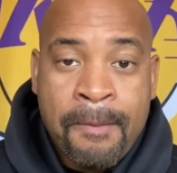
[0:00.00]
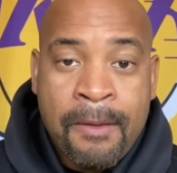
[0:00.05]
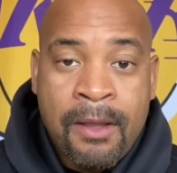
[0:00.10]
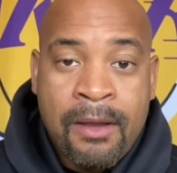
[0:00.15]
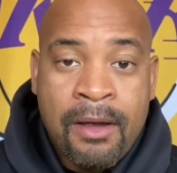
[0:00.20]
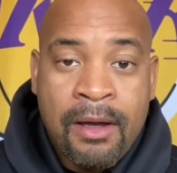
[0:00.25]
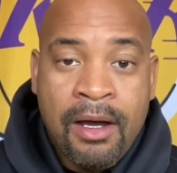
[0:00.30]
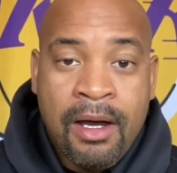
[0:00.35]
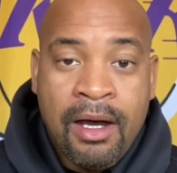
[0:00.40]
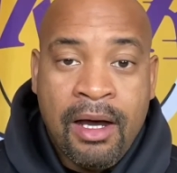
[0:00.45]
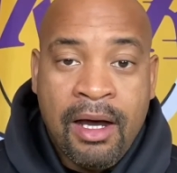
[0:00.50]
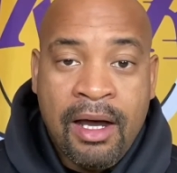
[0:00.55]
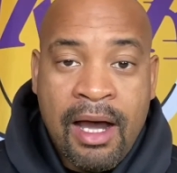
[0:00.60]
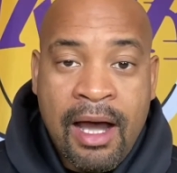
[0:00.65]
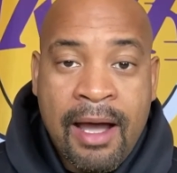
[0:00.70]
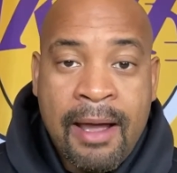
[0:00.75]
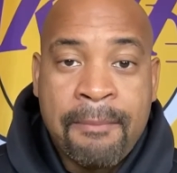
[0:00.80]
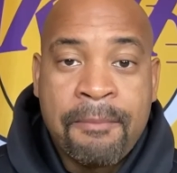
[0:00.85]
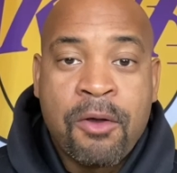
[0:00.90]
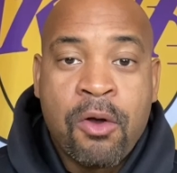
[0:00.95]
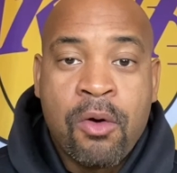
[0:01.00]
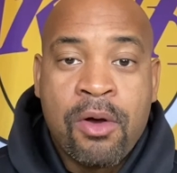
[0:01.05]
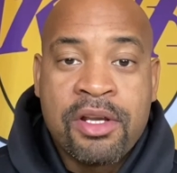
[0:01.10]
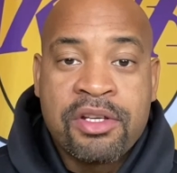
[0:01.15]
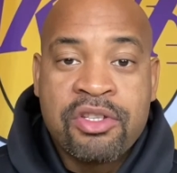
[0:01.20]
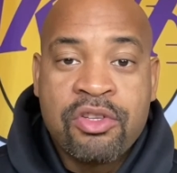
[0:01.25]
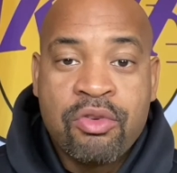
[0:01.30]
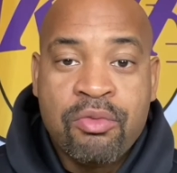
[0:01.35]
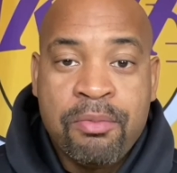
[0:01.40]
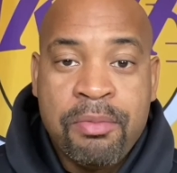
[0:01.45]
I'm going
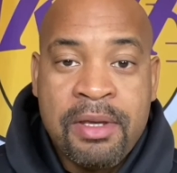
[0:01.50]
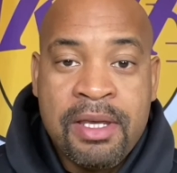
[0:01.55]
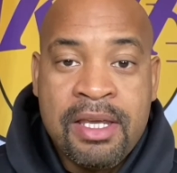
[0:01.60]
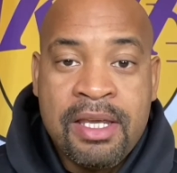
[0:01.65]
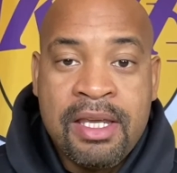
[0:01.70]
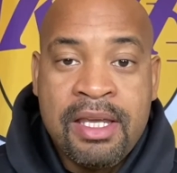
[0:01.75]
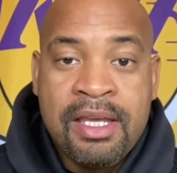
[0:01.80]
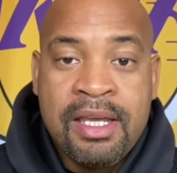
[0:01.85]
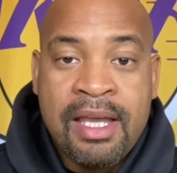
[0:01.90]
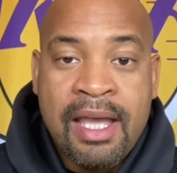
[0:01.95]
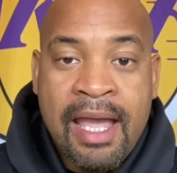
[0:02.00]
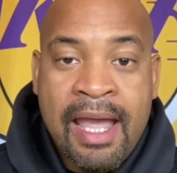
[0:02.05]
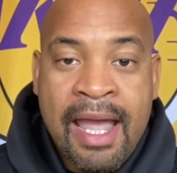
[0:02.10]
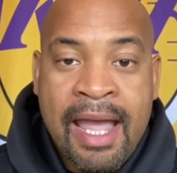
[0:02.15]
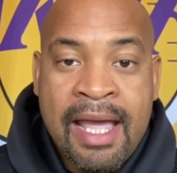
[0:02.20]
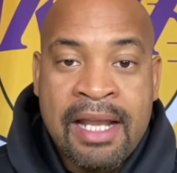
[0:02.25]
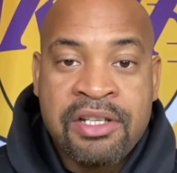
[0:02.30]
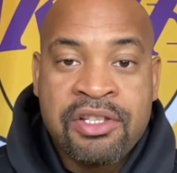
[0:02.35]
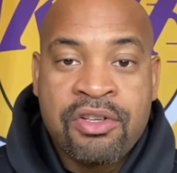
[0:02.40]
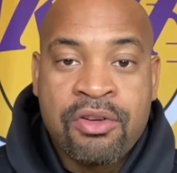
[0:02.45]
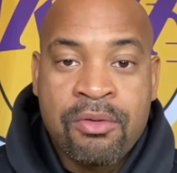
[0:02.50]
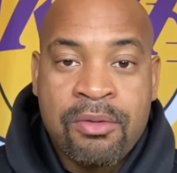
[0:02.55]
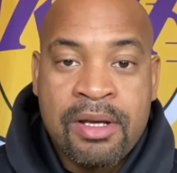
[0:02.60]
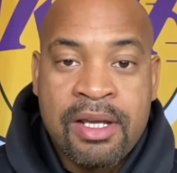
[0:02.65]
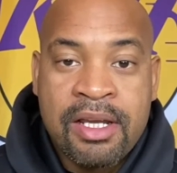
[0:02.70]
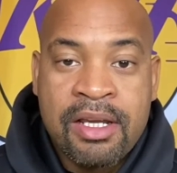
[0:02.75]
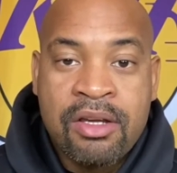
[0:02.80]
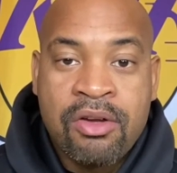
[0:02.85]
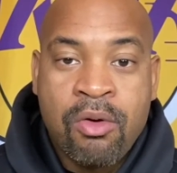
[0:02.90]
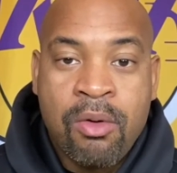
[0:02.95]
to be
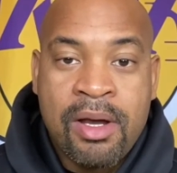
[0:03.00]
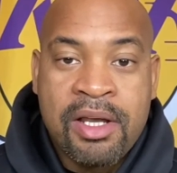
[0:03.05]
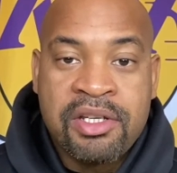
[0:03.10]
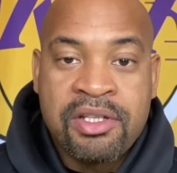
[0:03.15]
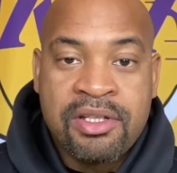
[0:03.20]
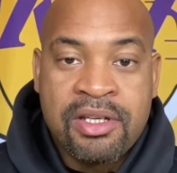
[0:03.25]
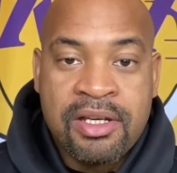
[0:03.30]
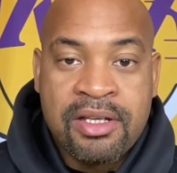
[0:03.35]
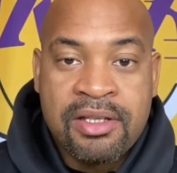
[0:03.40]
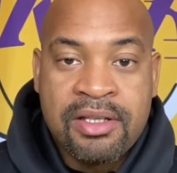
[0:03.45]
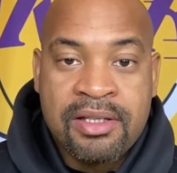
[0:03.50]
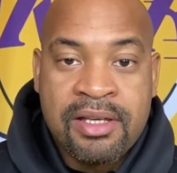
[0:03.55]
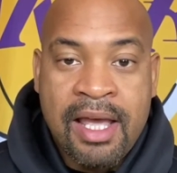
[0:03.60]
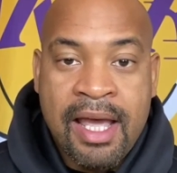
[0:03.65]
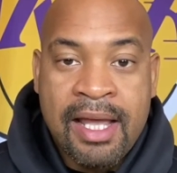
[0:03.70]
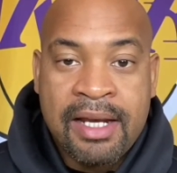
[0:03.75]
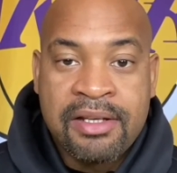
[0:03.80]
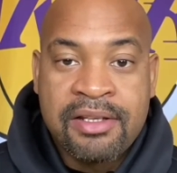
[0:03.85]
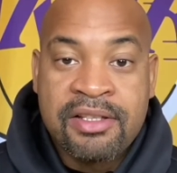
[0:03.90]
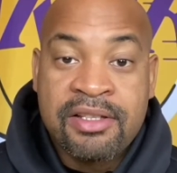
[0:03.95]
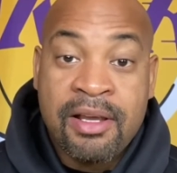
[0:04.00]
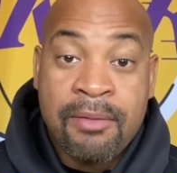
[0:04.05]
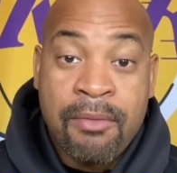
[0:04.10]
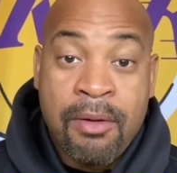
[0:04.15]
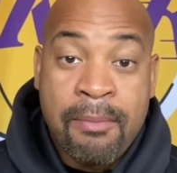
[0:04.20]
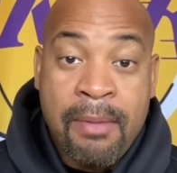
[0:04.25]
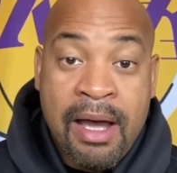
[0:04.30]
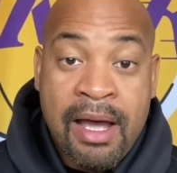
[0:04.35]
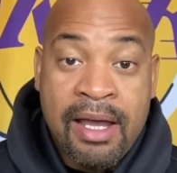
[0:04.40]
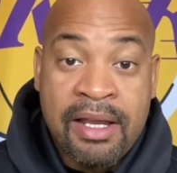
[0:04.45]
answering questions that some of
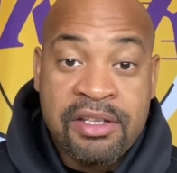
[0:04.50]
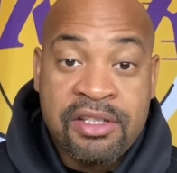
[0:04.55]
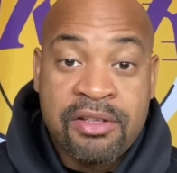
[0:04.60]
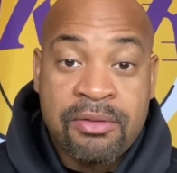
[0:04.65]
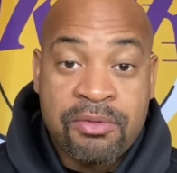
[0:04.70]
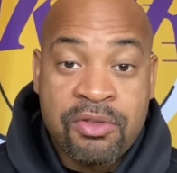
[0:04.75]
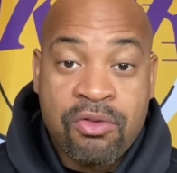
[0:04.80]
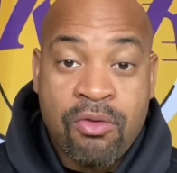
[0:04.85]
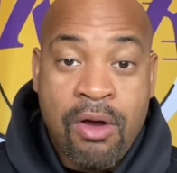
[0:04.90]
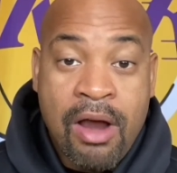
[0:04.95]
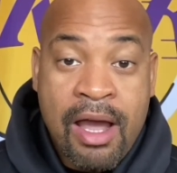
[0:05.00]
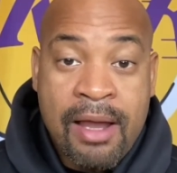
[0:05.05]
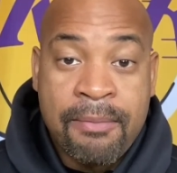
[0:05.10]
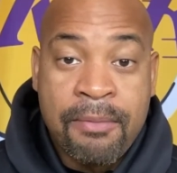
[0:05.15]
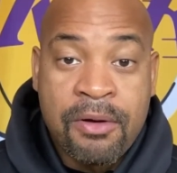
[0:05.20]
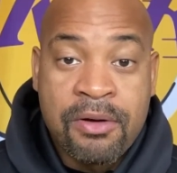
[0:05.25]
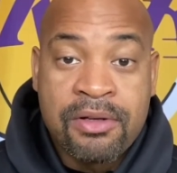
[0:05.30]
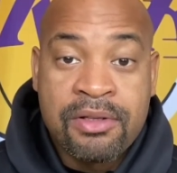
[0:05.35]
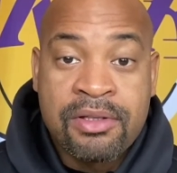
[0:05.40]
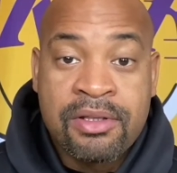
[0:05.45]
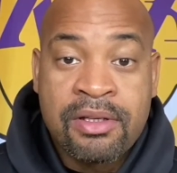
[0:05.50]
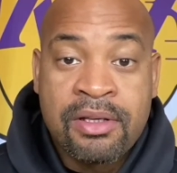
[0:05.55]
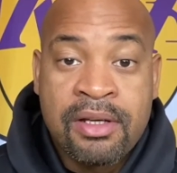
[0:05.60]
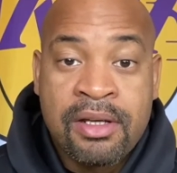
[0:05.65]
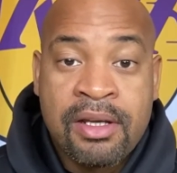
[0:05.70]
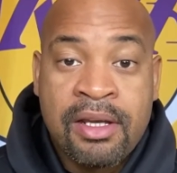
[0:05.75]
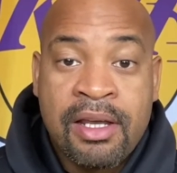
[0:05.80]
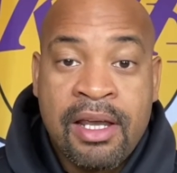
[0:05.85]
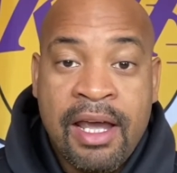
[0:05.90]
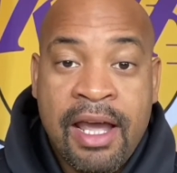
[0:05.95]
my subscribers
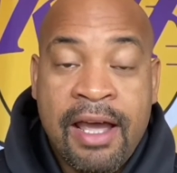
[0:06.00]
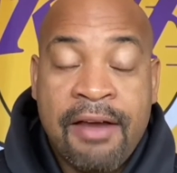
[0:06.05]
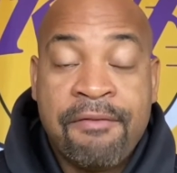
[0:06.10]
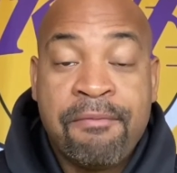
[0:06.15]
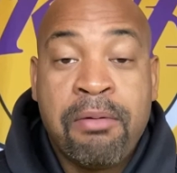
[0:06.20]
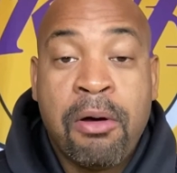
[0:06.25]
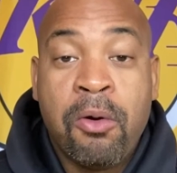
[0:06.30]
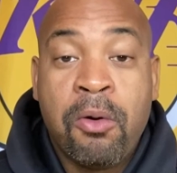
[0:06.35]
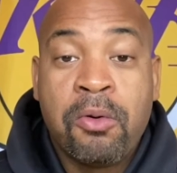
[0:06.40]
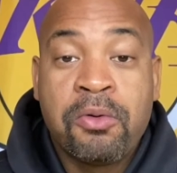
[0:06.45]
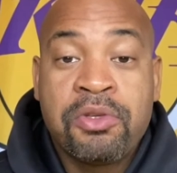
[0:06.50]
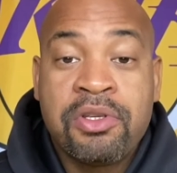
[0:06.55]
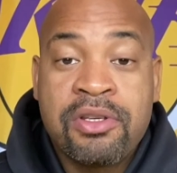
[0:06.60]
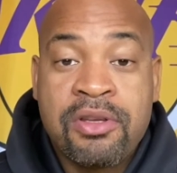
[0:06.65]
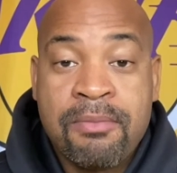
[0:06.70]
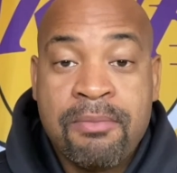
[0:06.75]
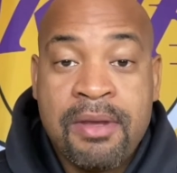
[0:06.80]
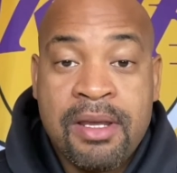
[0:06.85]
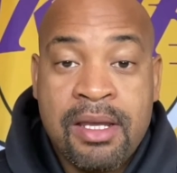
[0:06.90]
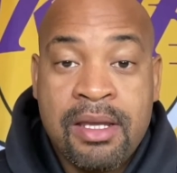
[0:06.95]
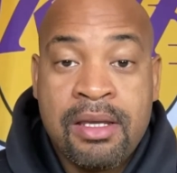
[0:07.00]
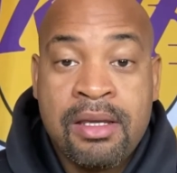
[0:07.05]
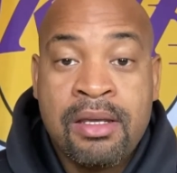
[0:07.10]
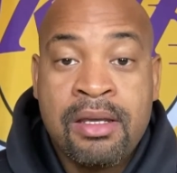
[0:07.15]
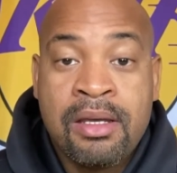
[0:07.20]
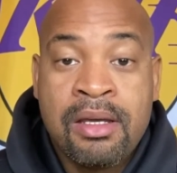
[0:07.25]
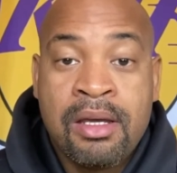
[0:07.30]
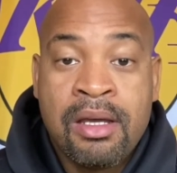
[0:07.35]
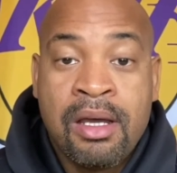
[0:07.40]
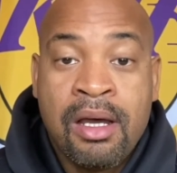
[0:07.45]
have posed to me
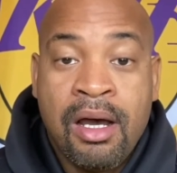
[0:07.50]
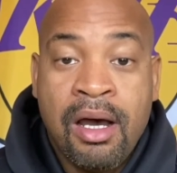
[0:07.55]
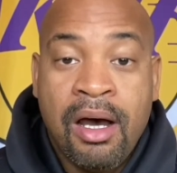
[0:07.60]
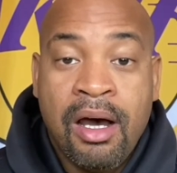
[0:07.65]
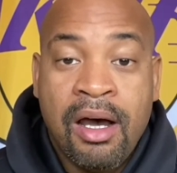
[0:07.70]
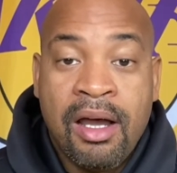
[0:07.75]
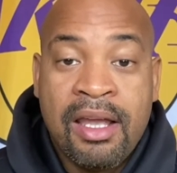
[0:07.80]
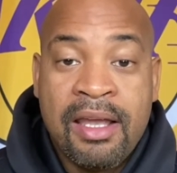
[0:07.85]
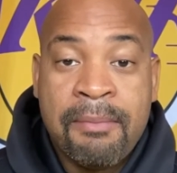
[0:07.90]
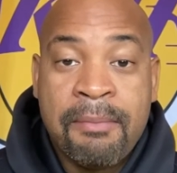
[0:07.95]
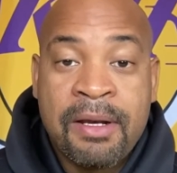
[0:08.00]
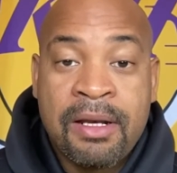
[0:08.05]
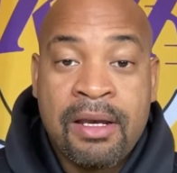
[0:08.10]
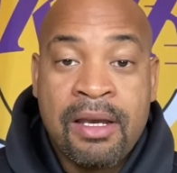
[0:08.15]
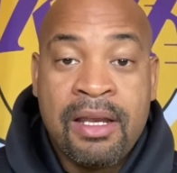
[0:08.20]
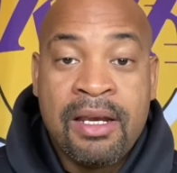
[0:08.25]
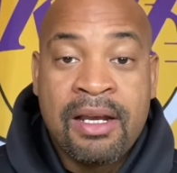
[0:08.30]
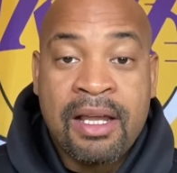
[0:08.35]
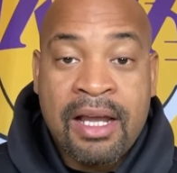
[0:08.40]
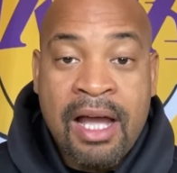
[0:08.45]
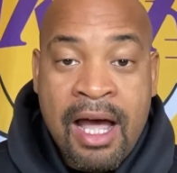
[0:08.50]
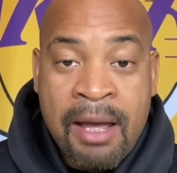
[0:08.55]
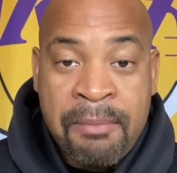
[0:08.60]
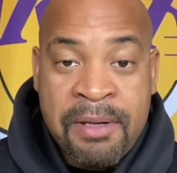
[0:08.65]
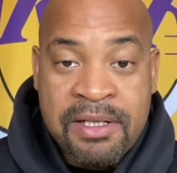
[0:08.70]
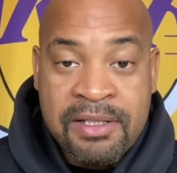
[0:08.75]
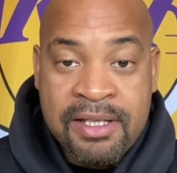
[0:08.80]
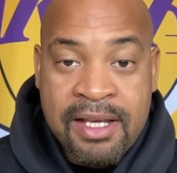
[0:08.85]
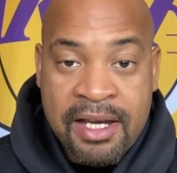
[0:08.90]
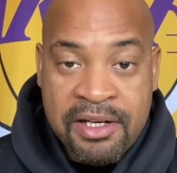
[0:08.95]
in the
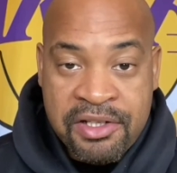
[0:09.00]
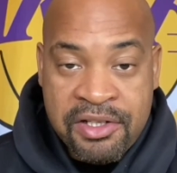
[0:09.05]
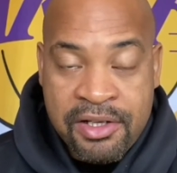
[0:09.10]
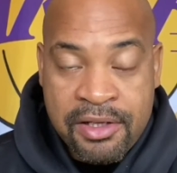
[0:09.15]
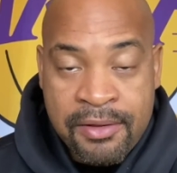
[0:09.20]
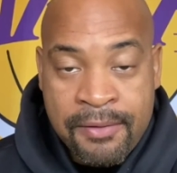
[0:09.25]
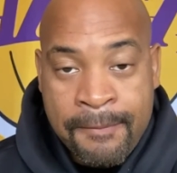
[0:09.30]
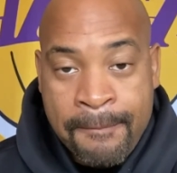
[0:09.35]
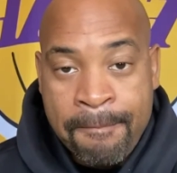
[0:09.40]
comment section.